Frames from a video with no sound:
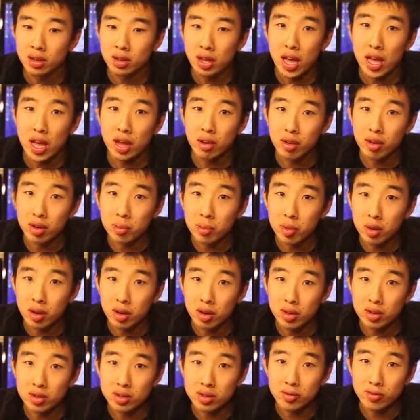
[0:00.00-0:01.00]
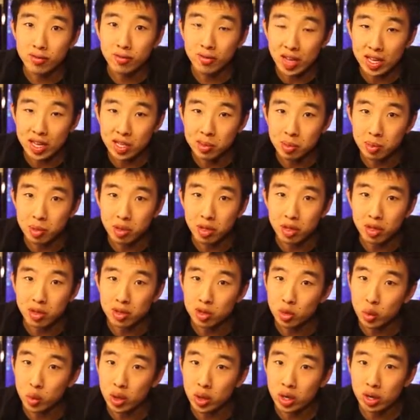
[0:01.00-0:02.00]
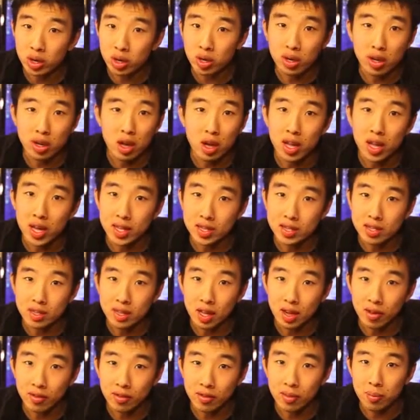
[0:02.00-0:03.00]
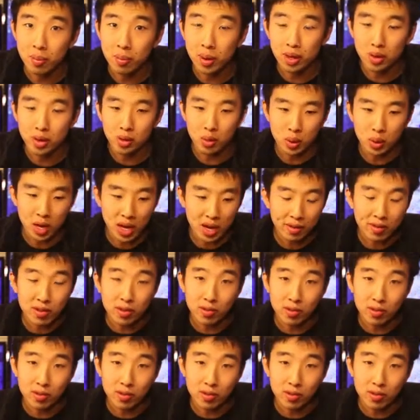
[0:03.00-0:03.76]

Angry Birds and Facebook and Twitter and all that stuff. But we have to